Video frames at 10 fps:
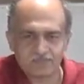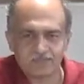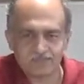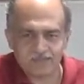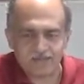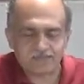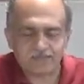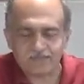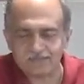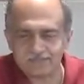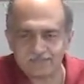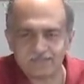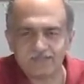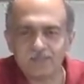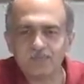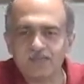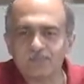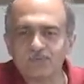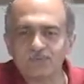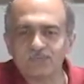in that case, in the Yamuna
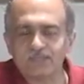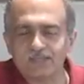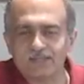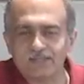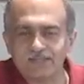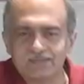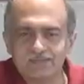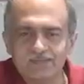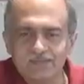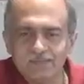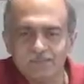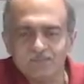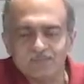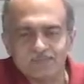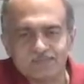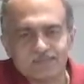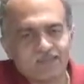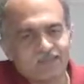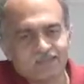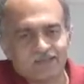pollution case,
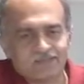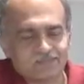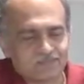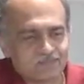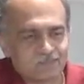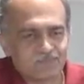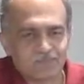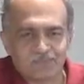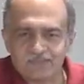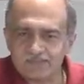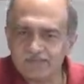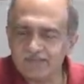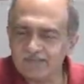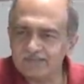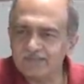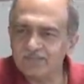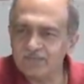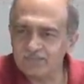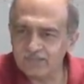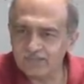saying that the President has given
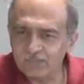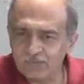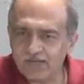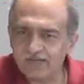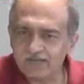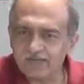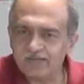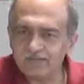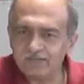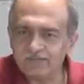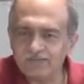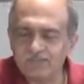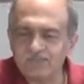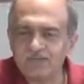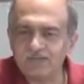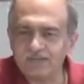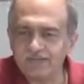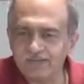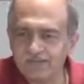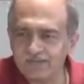a very good idea of
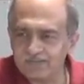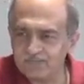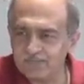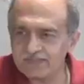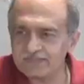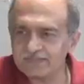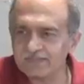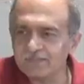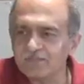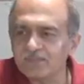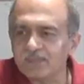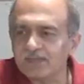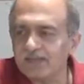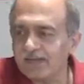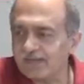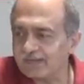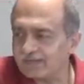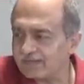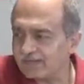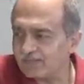interlinking rivers and
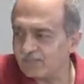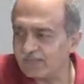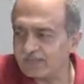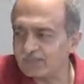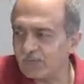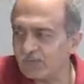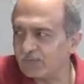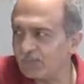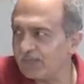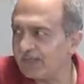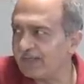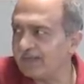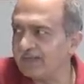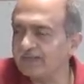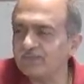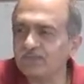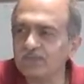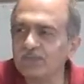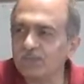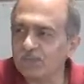government is not doing it, and therefore
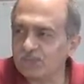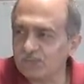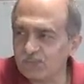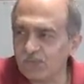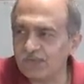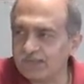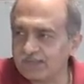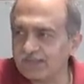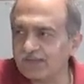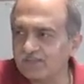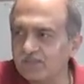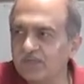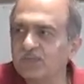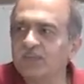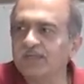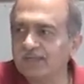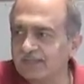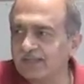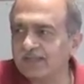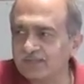the court should order the government to
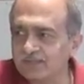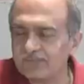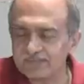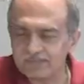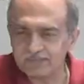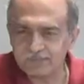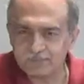interlink rivers.